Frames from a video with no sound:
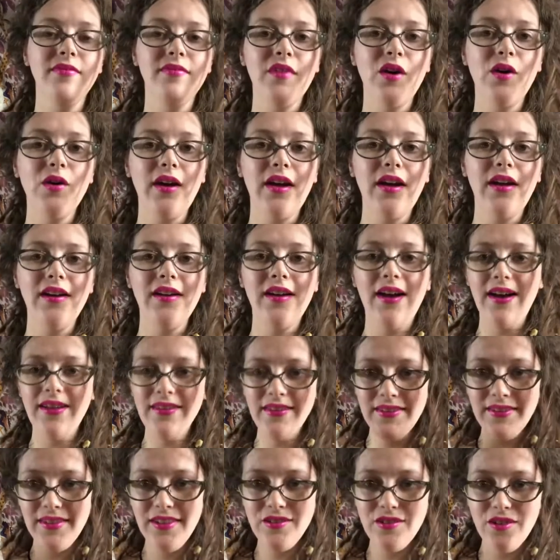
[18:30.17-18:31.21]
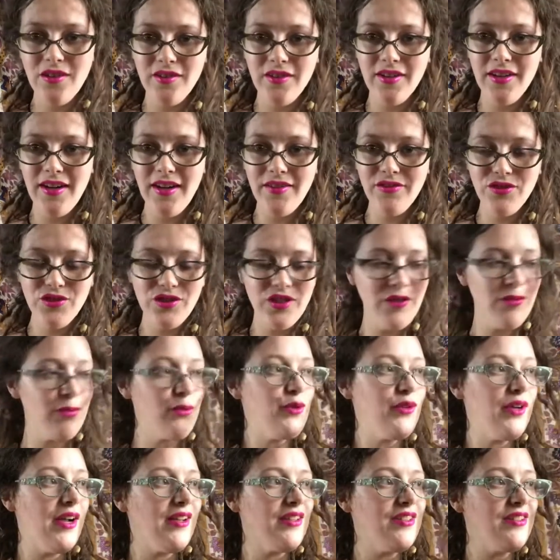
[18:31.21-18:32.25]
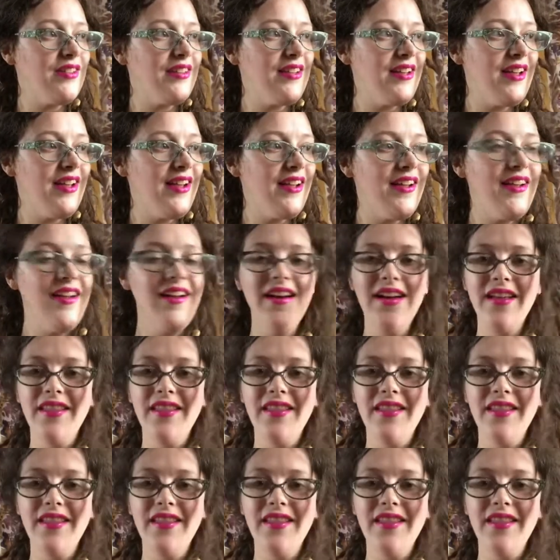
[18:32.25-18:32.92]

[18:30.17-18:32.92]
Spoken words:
Okay, I think that's all that I have to share with you guys today.